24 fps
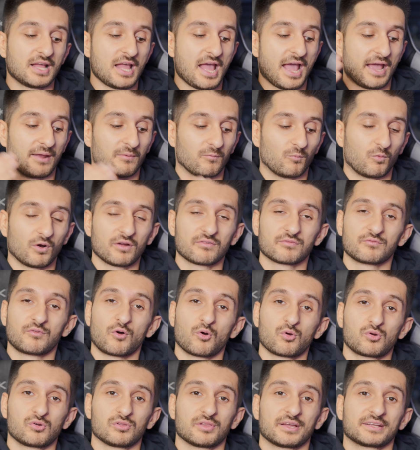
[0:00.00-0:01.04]
and what
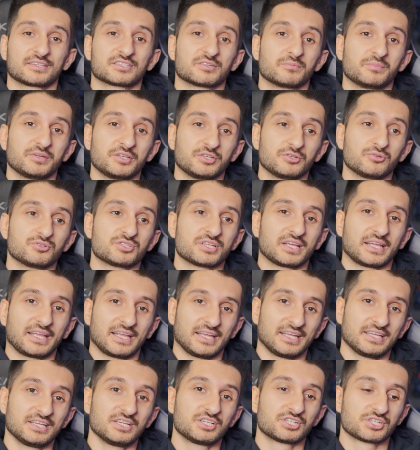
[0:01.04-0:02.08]
focal length to be using
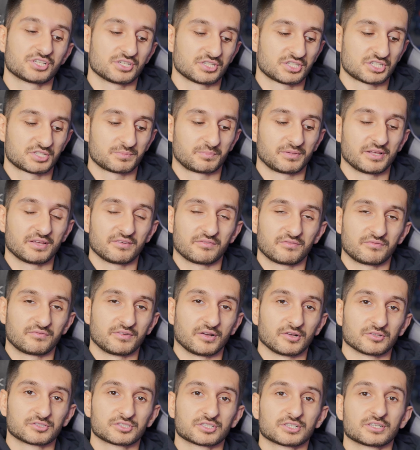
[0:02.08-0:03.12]
each split
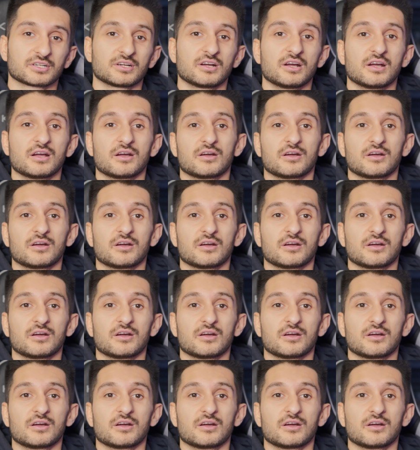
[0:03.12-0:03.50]
filter